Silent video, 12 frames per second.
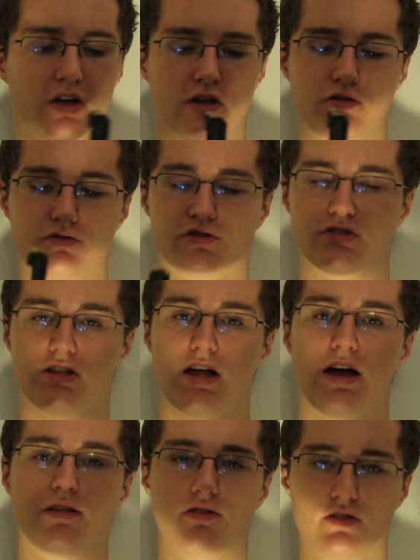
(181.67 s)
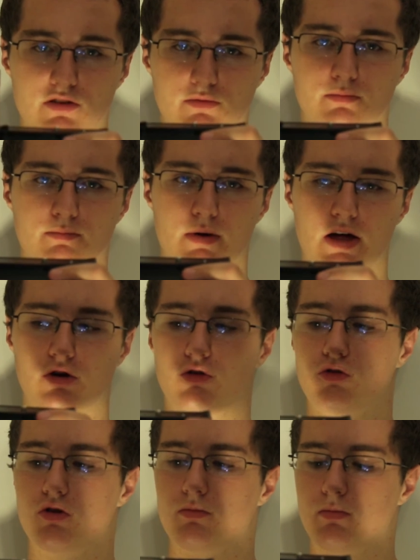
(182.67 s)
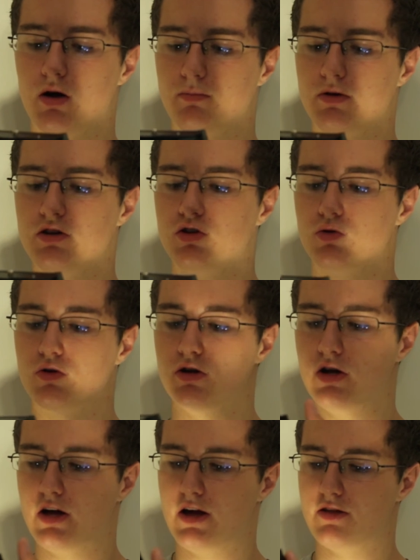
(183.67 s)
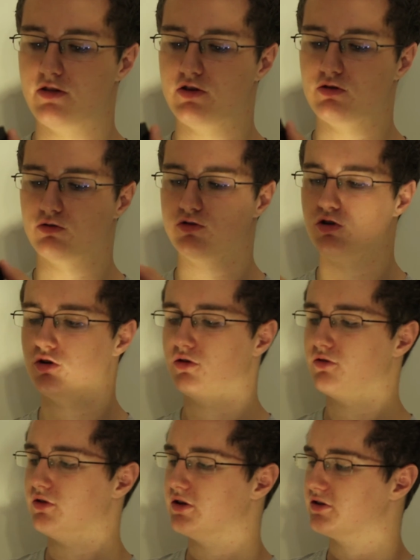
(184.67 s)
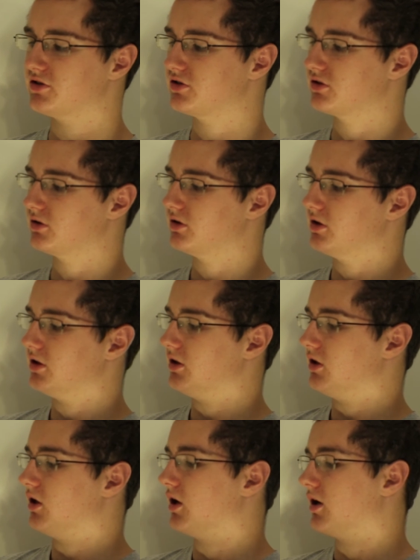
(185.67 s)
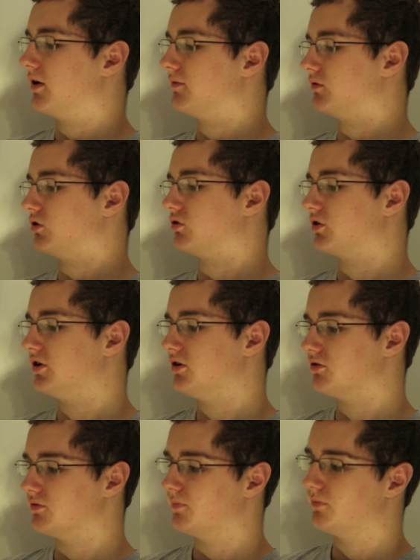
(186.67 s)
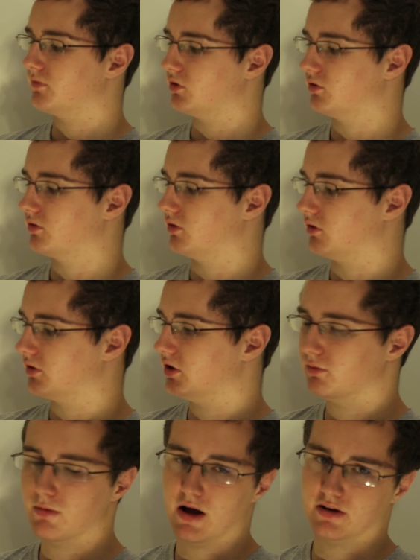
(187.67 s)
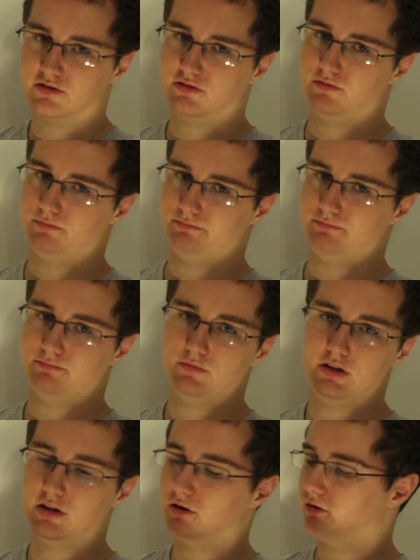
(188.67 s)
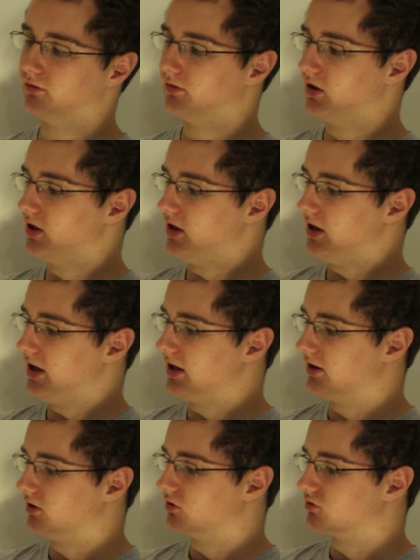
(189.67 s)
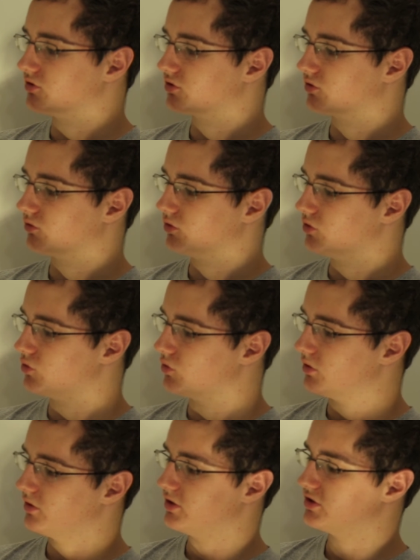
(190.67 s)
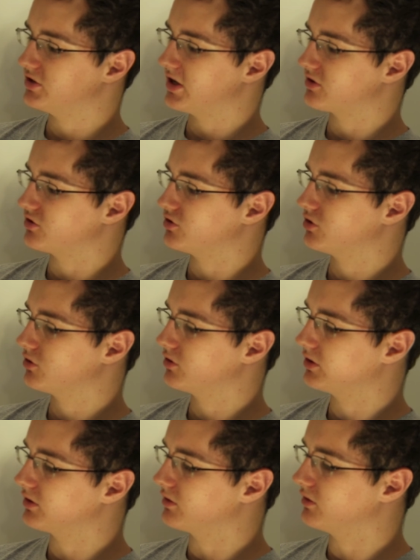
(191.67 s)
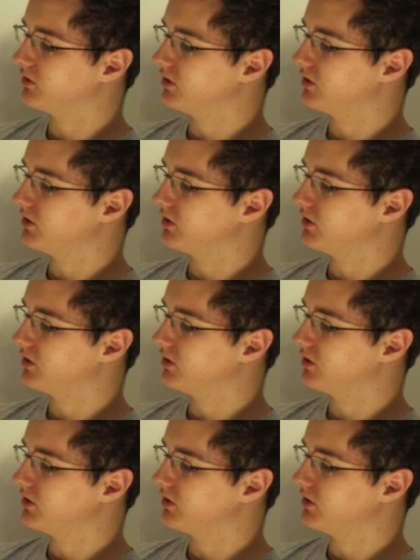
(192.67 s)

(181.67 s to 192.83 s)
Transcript: and you'll slide the battery grip up into it, and then you'll turn this little gearbox here, and it'll screw. This is actually turning